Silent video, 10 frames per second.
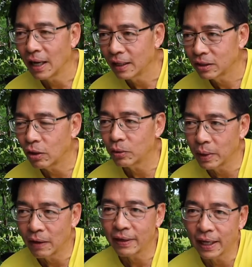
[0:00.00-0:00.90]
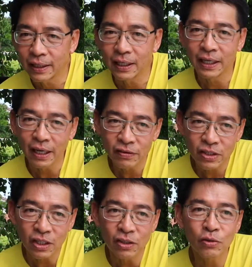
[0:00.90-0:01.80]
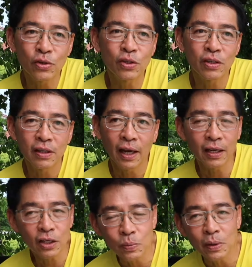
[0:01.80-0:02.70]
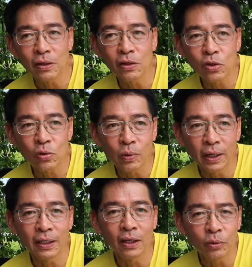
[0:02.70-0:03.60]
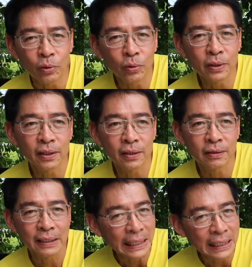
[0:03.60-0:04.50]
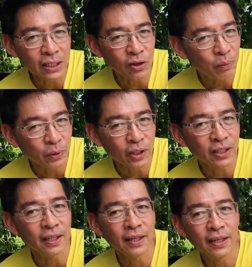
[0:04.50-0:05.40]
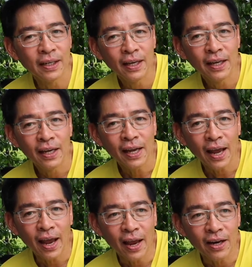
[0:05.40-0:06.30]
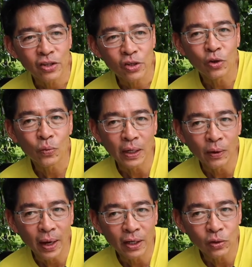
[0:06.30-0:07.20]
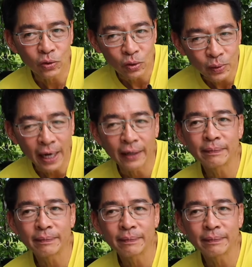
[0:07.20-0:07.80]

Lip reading: thought we have gathered enough skills and experience to work in a rural, needy community. And so we went to Yunnan.